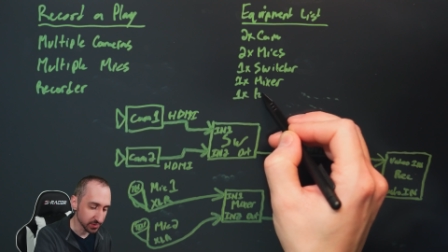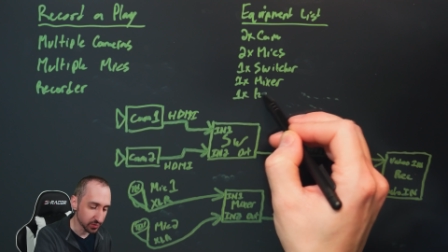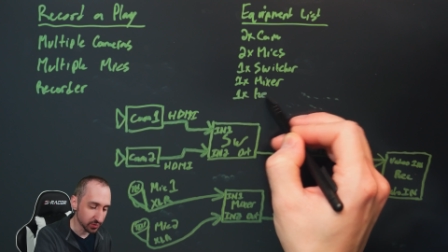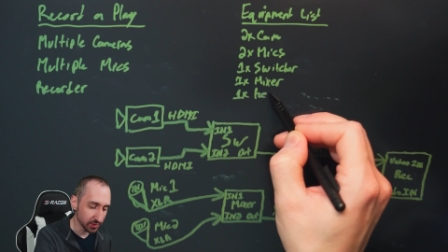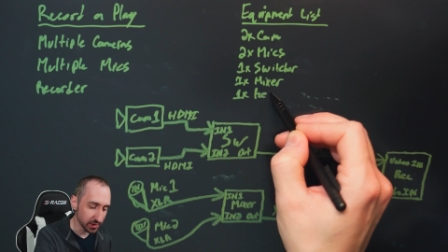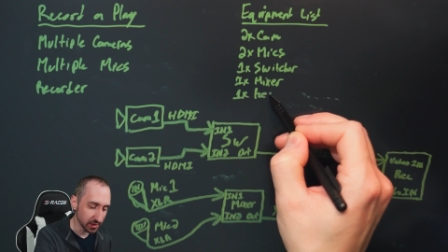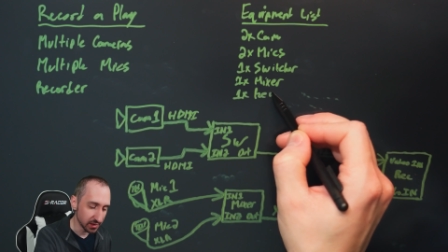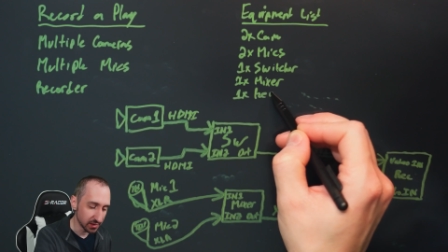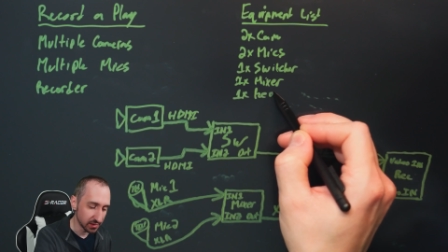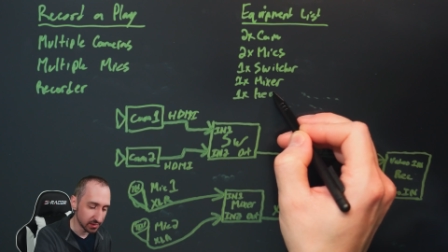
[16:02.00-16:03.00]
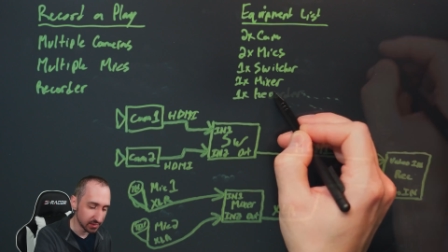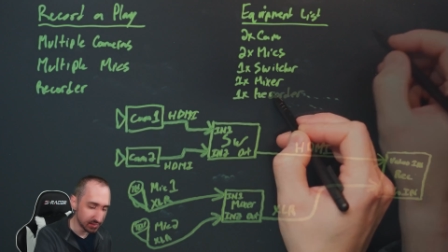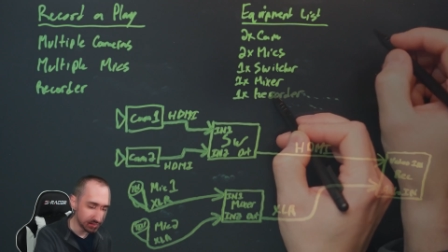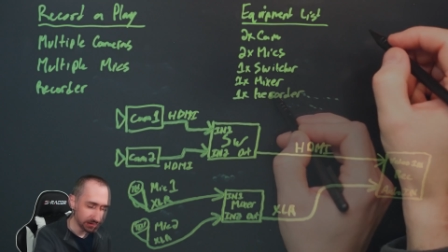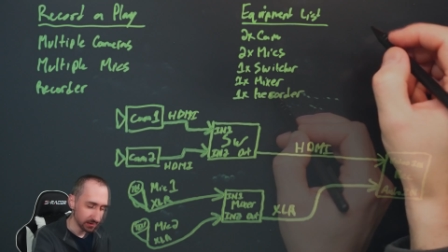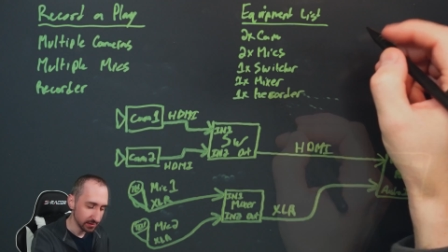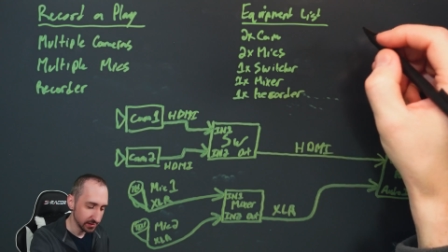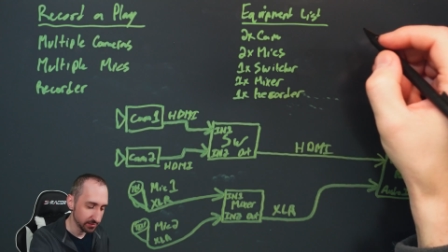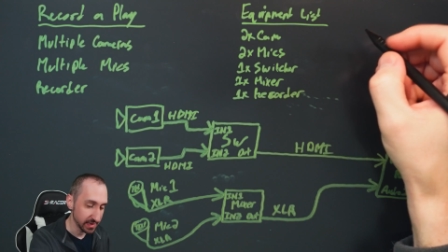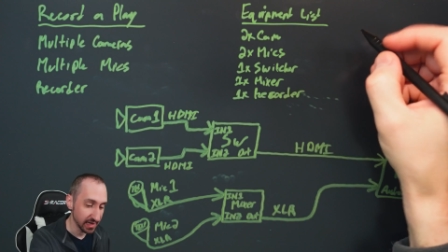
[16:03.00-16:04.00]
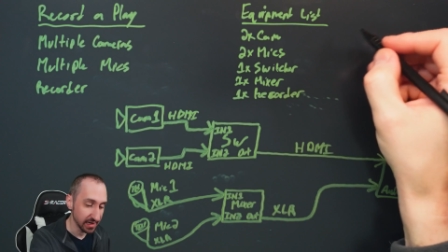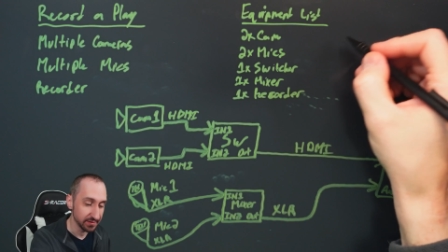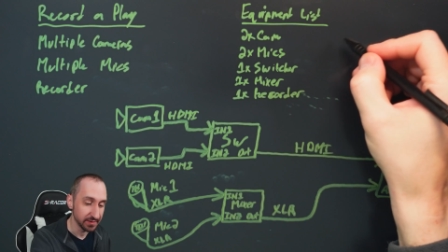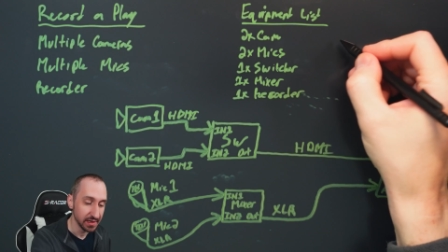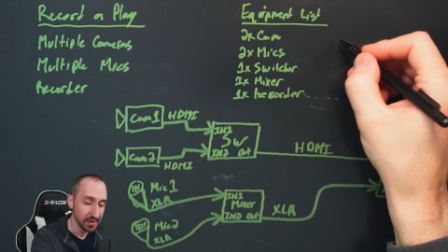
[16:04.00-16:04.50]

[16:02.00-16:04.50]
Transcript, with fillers: recorder. Then we have